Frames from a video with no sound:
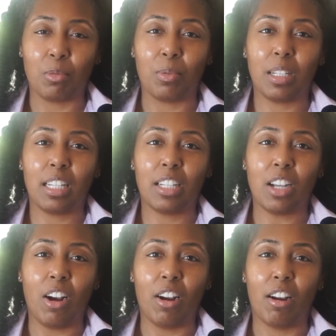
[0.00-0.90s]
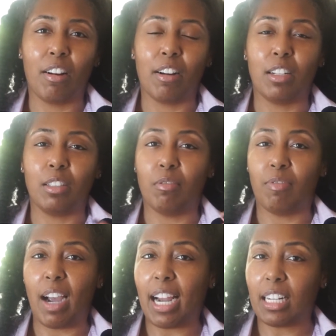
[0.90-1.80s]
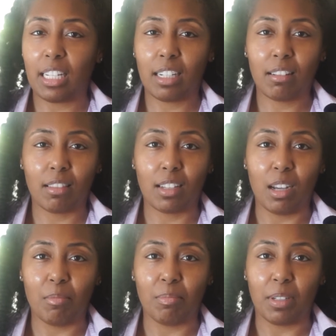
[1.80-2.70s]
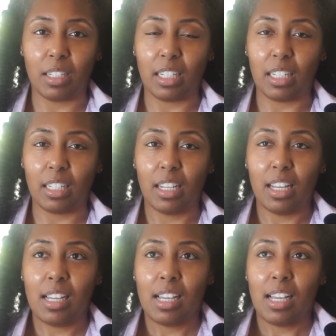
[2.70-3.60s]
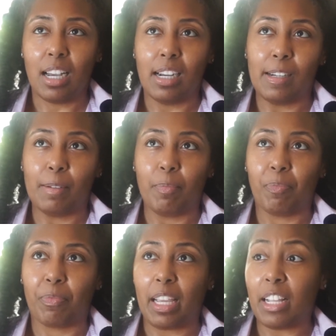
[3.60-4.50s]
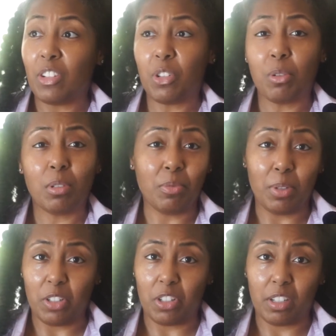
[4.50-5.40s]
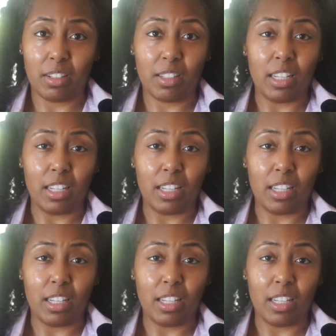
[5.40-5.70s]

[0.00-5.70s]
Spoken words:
we are dividing the company into divisions,